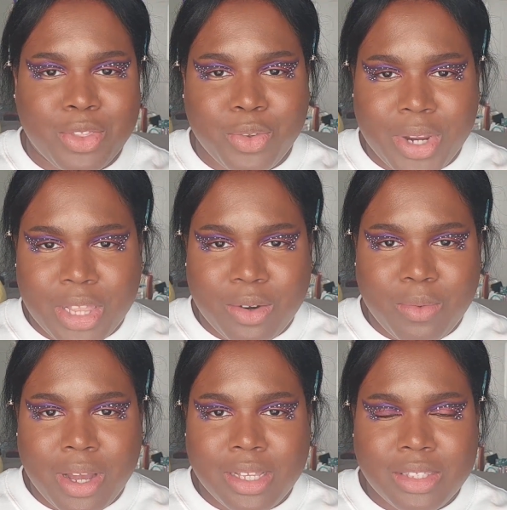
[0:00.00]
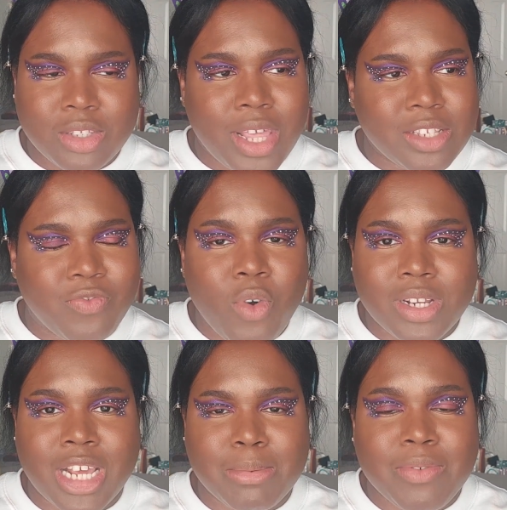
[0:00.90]
3 little ones. So that's 4
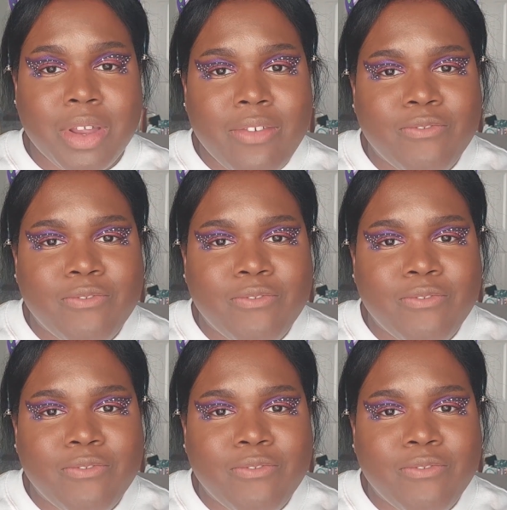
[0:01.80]
times. I've done it